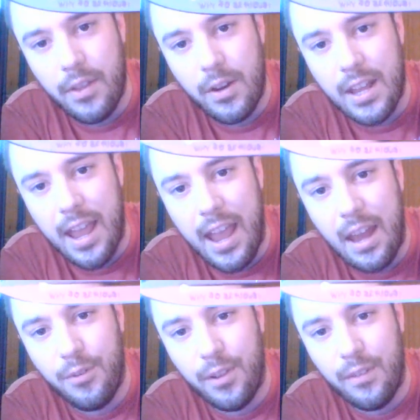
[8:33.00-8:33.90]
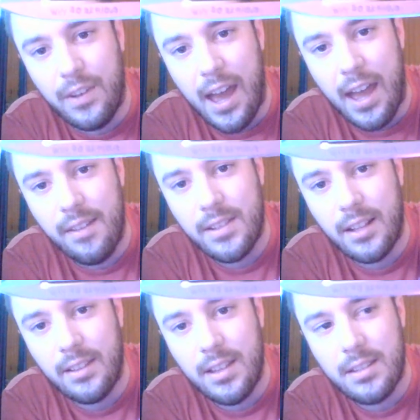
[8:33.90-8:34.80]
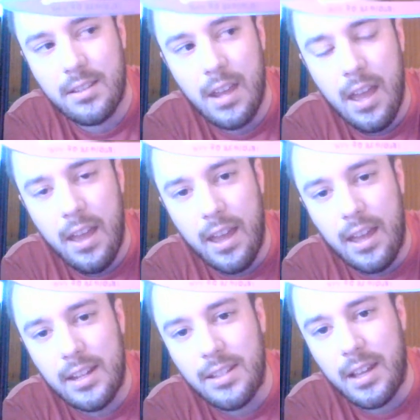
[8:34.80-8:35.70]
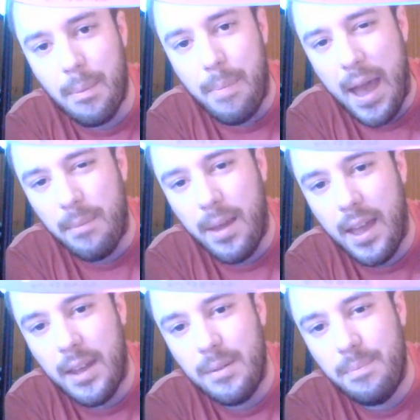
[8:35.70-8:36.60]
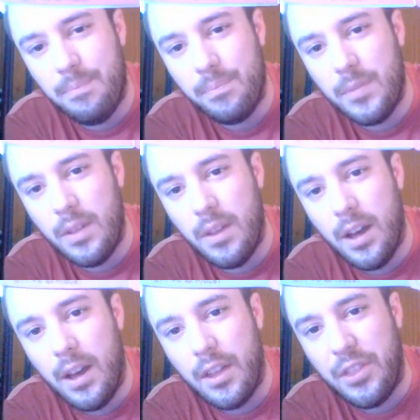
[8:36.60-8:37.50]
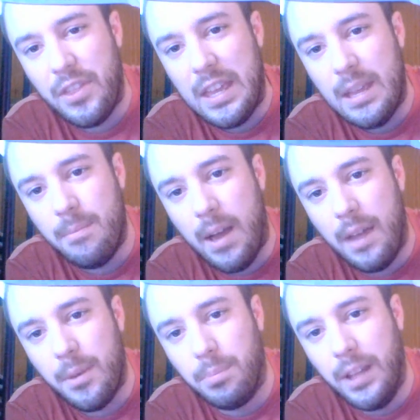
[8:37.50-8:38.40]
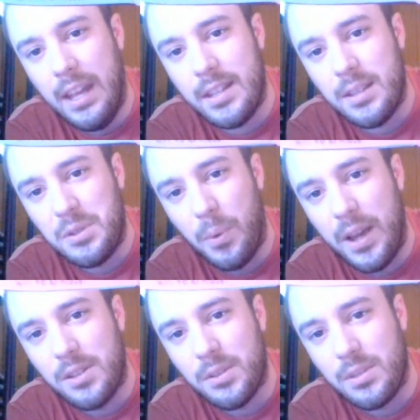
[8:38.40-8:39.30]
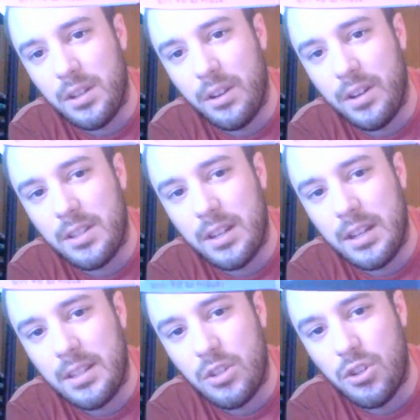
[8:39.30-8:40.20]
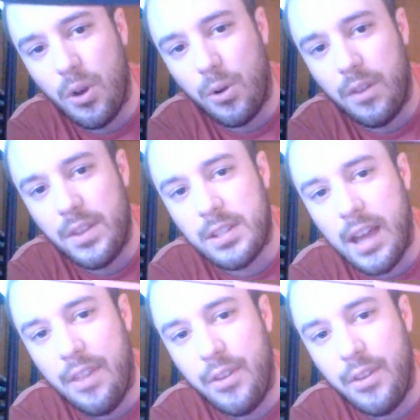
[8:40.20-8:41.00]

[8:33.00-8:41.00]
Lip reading: There's a handful of knives like this. It's like a Batman theme. On the blade it says "Why So Serious?" and it says Joker on the side.